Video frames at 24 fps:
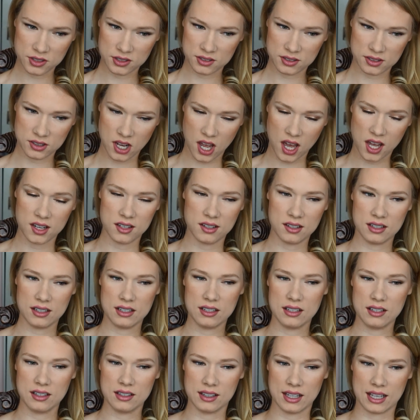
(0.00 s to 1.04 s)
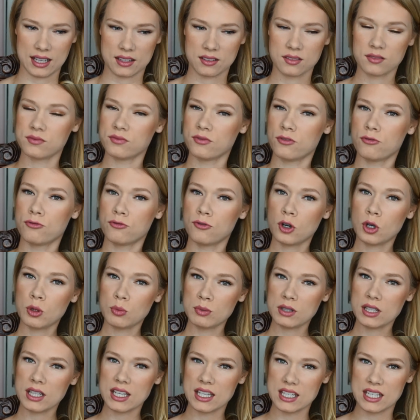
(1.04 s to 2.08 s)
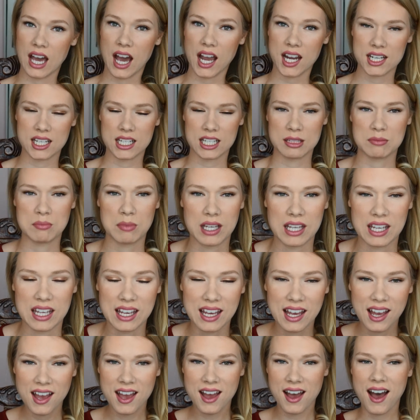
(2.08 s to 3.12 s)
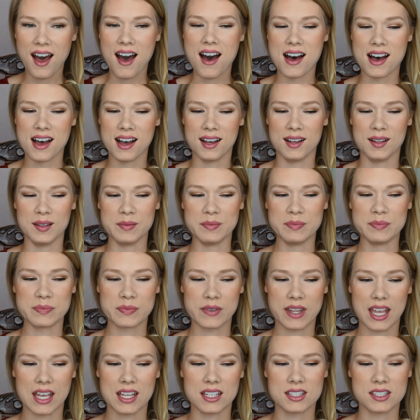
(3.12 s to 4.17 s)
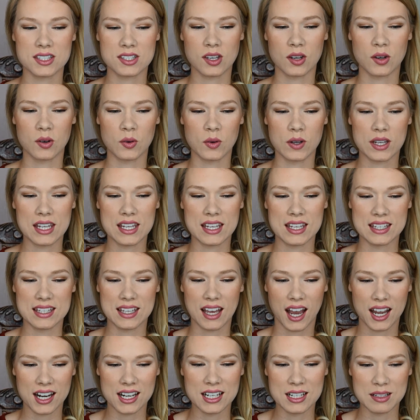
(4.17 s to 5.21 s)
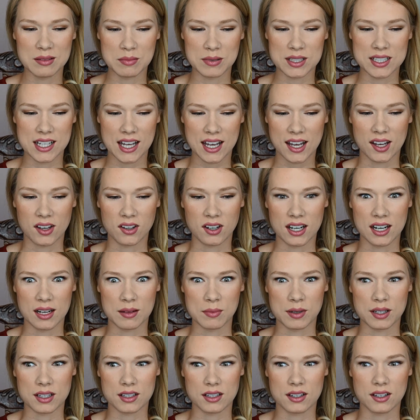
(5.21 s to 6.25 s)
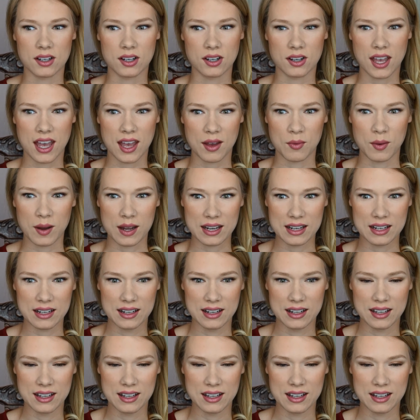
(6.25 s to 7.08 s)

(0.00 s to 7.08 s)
not like firmly guiding me. And so he guided me down, and I'm like, okay, wait.